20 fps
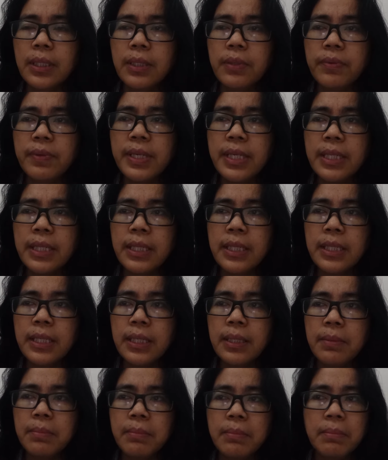read
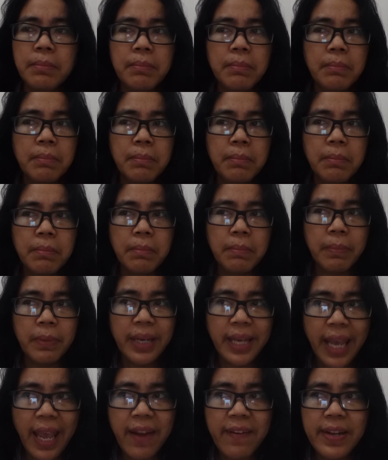the
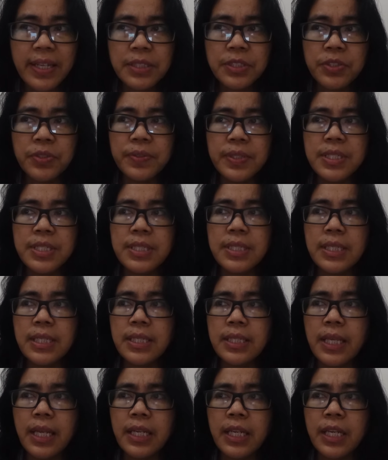
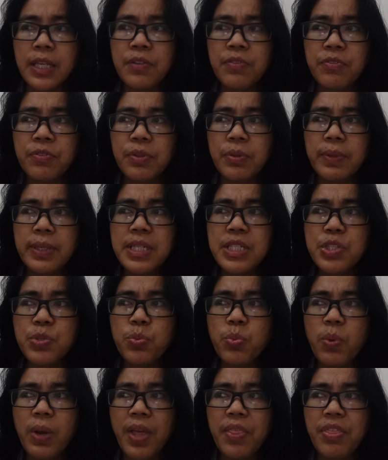characteristic that influence
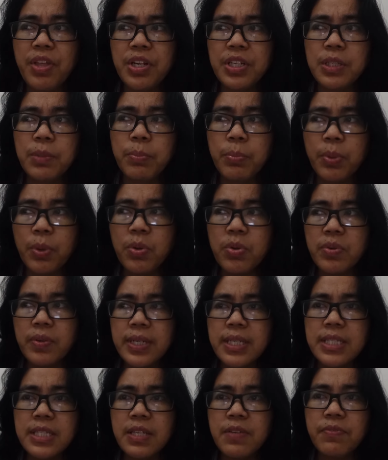whether the
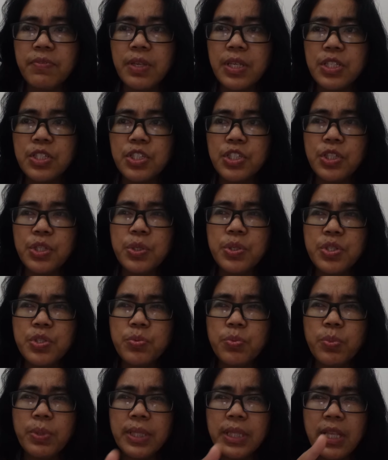progressive is
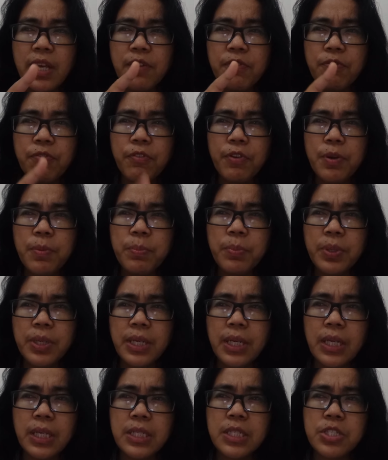used with a verb
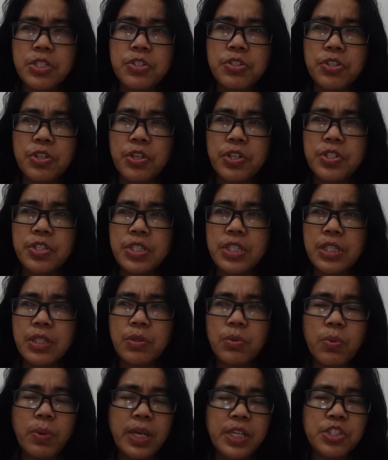concerns the
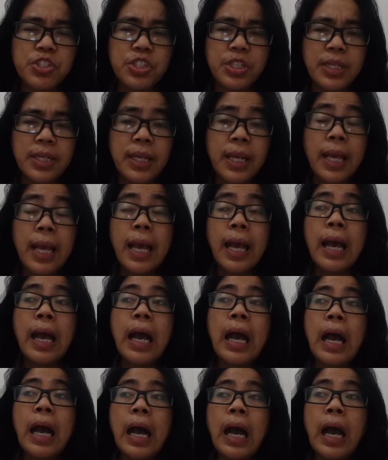question,
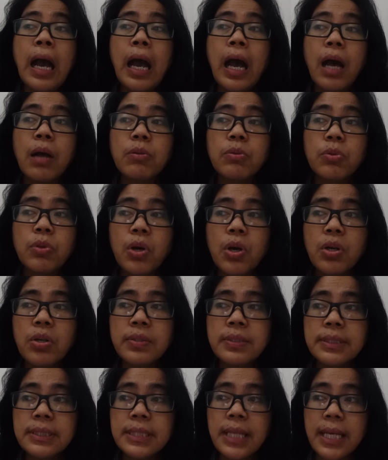how
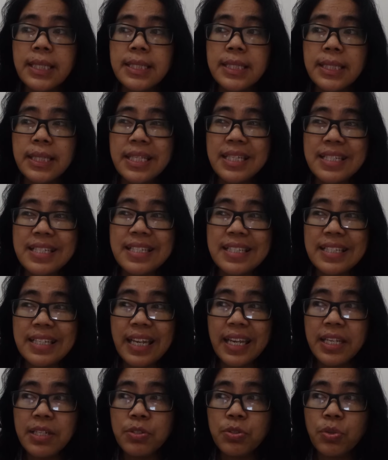long does the
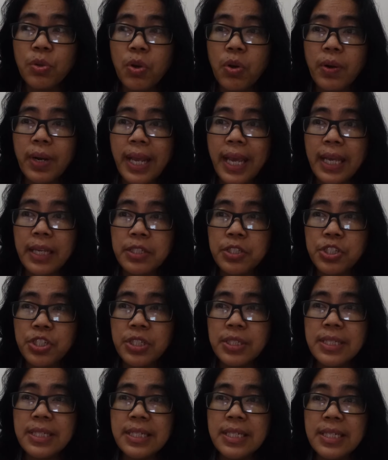state or
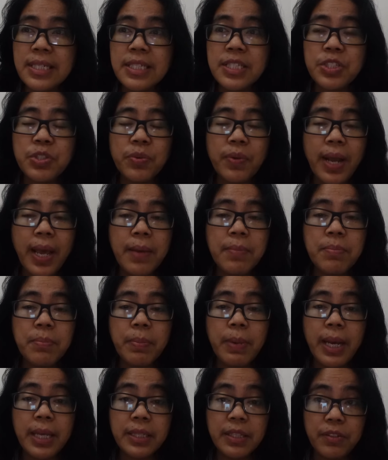action described
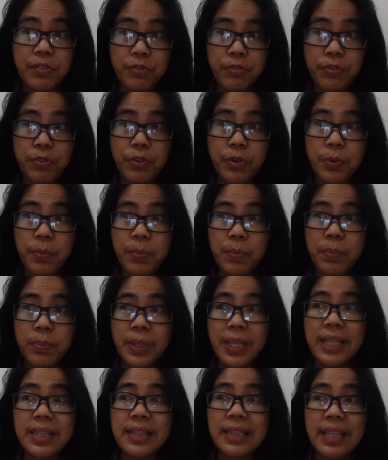by the verb
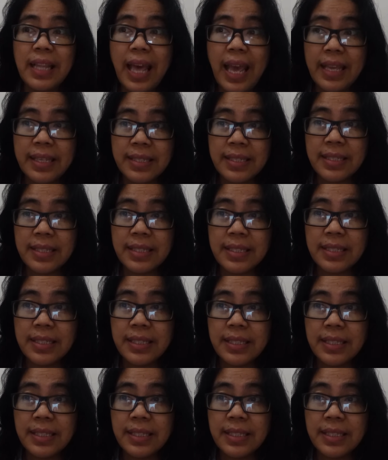last?